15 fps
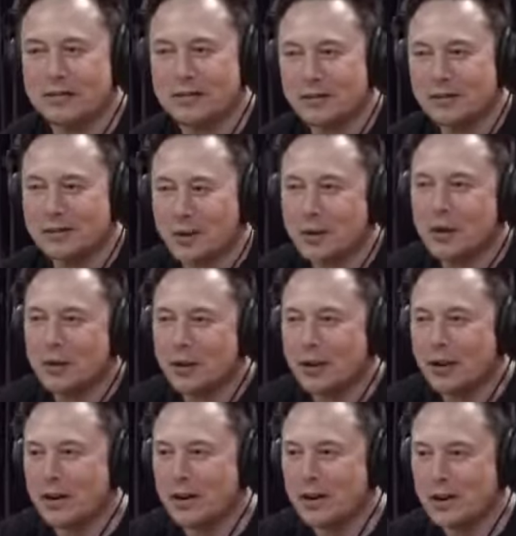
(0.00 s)
we got quite
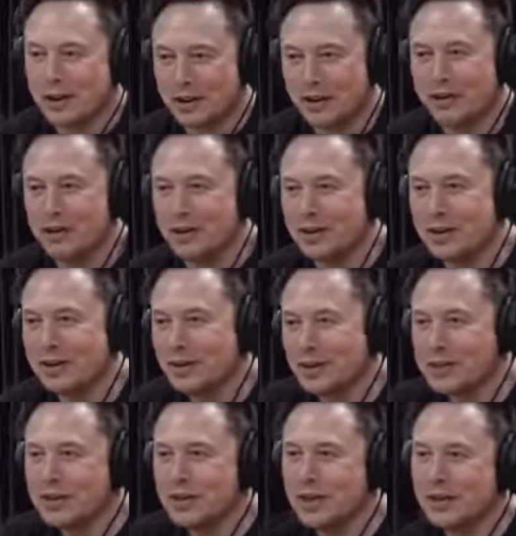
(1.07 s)
a coconut going on there.
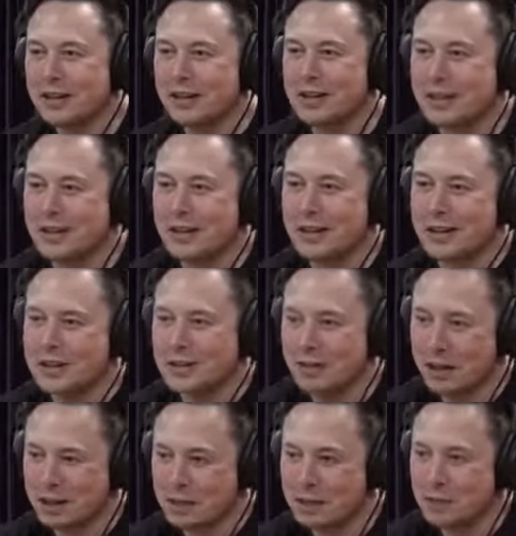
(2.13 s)
It's not like some
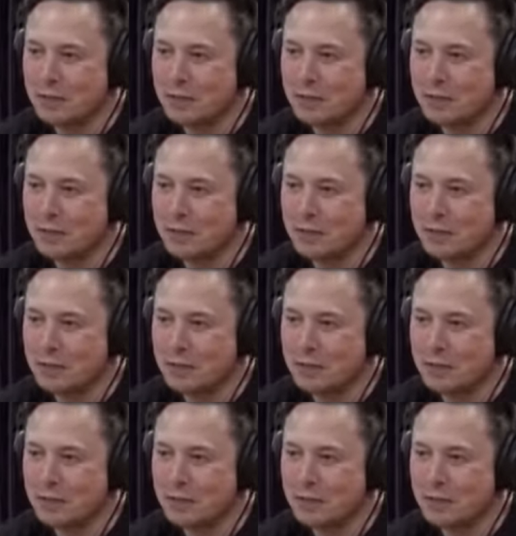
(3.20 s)
eggshell.